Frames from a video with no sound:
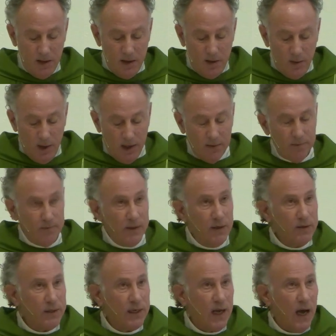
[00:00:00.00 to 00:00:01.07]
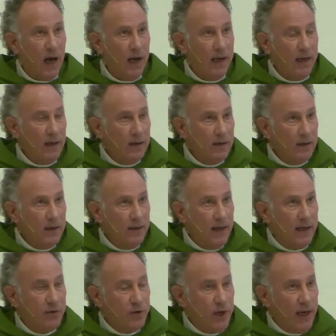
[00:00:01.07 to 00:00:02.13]
Well, there's a guy in
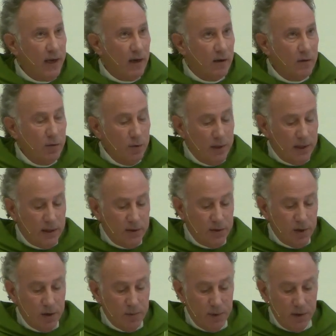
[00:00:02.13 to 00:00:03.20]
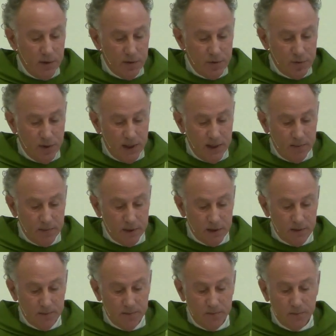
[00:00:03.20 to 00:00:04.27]
that jail who can interpret your dreams.
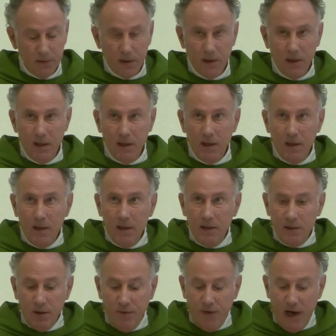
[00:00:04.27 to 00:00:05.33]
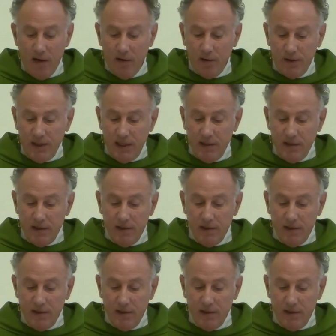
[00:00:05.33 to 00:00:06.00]
So Pharaoh sends